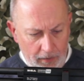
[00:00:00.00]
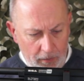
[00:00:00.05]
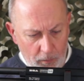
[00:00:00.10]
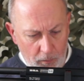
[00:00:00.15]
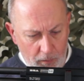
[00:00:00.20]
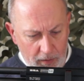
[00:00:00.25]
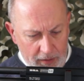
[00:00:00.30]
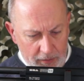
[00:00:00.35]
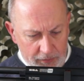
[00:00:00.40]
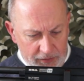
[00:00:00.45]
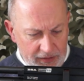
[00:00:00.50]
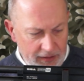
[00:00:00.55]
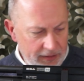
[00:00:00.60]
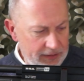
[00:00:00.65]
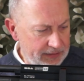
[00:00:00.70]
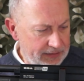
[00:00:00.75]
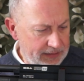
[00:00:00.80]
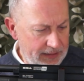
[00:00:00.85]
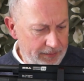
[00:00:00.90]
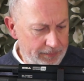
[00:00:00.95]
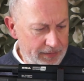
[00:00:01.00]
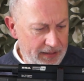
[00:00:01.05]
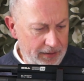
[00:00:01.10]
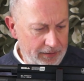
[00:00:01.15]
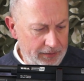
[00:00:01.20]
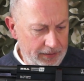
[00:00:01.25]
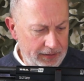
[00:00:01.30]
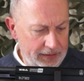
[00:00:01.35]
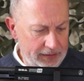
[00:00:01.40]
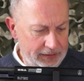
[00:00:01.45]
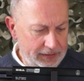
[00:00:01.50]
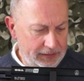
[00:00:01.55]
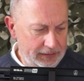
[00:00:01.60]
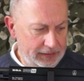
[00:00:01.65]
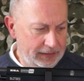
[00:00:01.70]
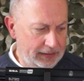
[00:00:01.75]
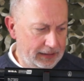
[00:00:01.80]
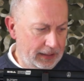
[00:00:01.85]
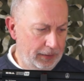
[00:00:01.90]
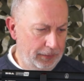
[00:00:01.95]
What else can I say about this?
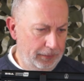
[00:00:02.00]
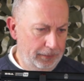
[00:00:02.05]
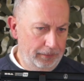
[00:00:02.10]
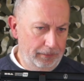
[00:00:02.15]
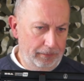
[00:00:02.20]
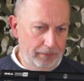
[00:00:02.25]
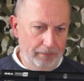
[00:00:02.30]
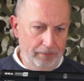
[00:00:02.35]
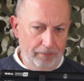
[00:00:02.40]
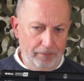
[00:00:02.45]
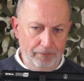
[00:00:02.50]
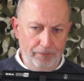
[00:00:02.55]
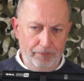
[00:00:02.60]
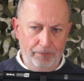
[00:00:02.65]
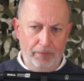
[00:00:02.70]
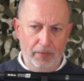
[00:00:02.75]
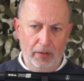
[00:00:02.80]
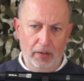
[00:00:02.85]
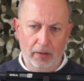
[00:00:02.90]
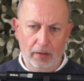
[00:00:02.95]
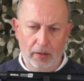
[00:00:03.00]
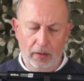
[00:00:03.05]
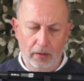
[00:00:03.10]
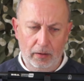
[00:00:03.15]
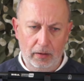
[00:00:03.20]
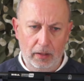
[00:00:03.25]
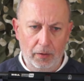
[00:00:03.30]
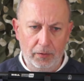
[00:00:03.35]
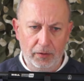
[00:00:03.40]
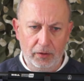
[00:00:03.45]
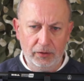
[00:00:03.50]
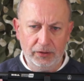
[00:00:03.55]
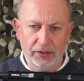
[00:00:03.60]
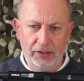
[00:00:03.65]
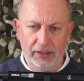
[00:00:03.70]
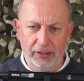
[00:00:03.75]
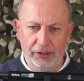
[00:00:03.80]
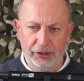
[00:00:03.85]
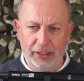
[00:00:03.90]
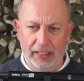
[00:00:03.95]
So going on
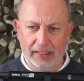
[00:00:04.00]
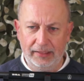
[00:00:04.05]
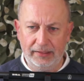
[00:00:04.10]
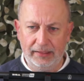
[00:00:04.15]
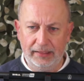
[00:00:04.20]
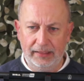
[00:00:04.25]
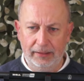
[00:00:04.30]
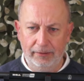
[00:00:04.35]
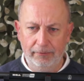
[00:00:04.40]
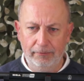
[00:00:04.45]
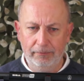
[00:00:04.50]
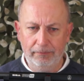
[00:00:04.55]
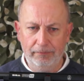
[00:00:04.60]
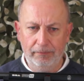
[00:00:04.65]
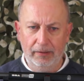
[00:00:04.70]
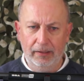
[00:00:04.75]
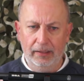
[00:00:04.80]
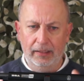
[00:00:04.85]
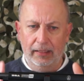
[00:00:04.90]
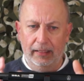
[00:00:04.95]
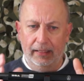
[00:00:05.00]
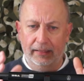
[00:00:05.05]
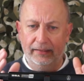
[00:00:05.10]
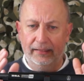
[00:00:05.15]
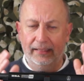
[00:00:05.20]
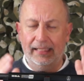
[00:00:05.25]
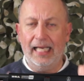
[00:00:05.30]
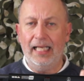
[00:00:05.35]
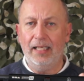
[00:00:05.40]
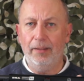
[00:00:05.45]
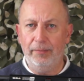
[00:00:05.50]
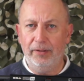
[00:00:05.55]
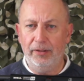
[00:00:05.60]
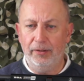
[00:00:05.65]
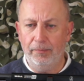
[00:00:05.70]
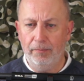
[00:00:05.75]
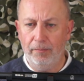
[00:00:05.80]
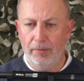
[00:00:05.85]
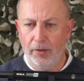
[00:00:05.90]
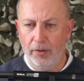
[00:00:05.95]
to the chassis, it's an
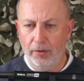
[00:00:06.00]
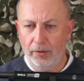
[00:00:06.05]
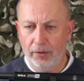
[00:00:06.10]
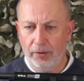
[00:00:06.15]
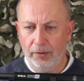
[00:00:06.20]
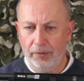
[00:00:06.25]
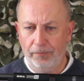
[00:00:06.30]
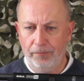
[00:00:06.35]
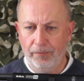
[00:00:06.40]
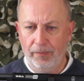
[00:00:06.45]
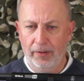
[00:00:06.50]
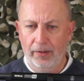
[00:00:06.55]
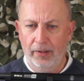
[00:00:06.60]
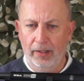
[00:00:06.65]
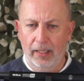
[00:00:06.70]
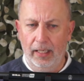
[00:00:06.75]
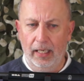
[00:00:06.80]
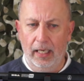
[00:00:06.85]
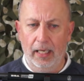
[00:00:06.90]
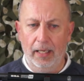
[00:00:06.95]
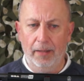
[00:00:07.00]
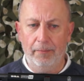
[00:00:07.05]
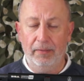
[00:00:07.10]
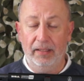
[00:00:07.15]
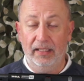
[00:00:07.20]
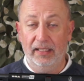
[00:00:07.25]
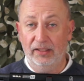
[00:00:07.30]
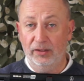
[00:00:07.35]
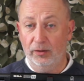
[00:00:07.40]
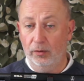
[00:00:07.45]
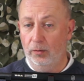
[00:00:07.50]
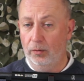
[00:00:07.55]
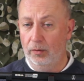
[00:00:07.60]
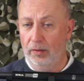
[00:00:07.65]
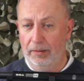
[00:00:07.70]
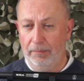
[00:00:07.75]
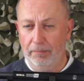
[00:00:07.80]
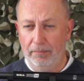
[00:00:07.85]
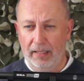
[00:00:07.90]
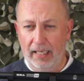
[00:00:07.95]
aluminium block. It's
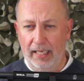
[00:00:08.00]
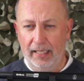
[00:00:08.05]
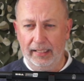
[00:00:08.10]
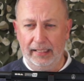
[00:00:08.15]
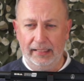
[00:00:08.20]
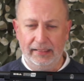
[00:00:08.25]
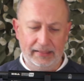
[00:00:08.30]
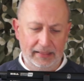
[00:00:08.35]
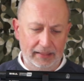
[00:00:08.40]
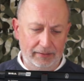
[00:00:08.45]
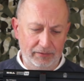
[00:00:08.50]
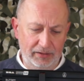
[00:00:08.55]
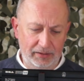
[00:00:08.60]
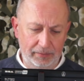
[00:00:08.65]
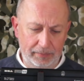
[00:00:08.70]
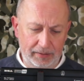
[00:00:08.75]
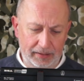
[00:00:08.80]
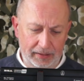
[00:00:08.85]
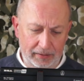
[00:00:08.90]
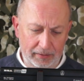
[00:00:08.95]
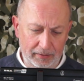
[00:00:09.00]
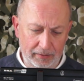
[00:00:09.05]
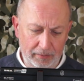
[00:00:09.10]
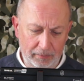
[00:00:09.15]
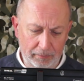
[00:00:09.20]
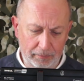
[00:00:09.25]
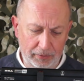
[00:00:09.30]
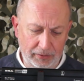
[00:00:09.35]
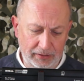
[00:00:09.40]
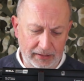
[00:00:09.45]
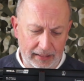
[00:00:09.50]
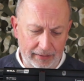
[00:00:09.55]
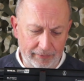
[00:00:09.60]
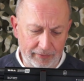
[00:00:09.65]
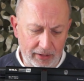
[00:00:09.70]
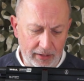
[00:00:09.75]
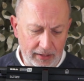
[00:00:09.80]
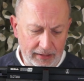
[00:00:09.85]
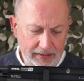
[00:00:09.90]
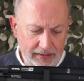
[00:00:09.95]
all in black. It seems to be put
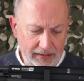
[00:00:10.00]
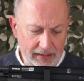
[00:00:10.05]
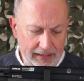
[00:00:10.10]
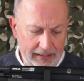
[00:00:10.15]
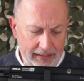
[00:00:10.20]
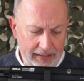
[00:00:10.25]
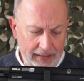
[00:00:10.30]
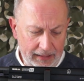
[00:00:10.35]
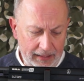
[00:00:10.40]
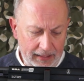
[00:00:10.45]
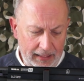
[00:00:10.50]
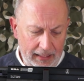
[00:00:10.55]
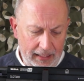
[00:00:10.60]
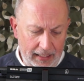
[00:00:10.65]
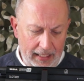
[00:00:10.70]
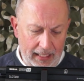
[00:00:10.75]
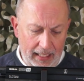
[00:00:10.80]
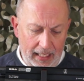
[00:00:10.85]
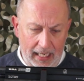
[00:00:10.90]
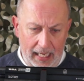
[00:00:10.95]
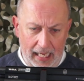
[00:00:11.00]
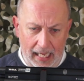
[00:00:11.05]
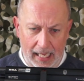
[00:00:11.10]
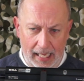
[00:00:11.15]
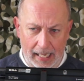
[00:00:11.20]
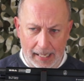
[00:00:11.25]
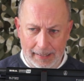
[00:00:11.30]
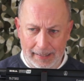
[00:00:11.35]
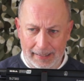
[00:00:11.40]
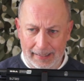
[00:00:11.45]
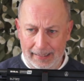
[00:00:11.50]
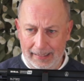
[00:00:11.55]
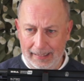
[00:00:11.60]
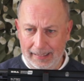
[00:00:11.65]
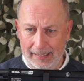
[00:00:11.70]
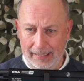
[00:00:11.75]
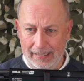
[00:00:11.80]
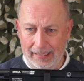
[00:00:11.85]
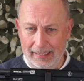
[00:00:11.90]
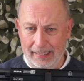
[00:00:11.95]
together nicely, and
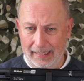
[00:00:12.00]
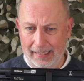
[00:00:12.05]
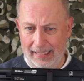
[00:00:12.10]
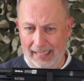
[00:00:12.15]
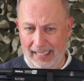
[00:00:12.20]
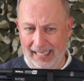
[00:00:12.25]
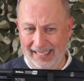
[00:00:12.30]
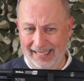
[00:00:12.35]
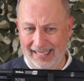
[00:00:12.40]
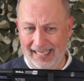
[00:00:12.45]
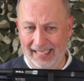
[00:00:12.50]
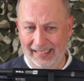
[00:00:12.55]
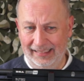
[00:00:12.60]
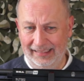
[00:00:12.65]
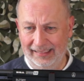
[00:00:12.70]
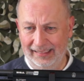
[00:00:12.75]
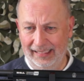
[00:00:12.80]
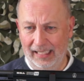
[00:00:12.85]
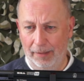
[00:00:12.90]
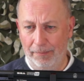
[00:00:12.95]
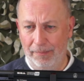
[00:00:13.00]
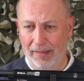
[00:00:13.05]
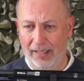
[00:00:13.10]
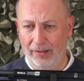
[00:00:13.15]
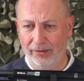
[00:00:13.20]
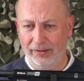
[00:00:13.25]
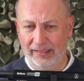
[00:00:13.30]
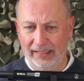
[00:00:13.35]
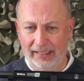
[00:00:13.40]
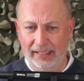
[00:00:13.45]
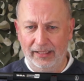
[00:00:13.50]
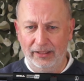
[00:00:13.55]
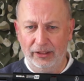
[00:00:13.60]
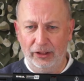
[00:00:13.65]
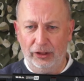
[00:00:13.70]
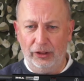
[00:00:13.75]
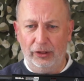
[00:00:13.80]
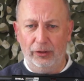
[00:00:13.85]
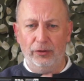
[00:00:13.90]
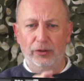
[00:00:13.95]
that's about
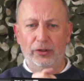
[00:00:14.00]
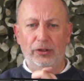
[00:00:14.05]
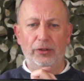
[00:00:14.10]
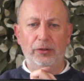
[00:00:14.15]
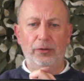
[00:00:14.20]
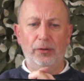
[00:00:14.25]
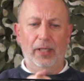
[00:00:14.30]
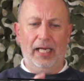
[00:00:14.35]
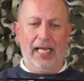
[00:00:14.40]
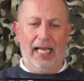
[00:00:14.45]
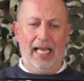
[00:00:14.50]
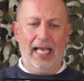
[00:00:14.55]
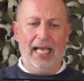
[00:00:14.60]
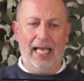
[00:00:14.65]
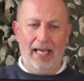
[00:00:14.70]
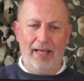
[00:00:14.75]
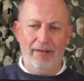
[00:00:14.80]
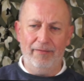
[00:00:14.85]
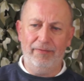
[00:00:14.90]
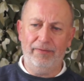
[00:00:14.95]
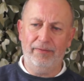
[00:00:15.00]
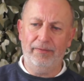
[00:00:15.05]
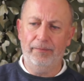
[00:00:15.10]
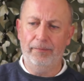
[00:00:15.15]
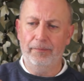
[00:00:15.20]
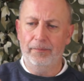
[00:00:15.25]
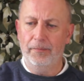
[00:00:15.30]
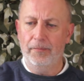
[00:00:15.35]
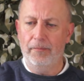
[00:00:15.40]
it. You do have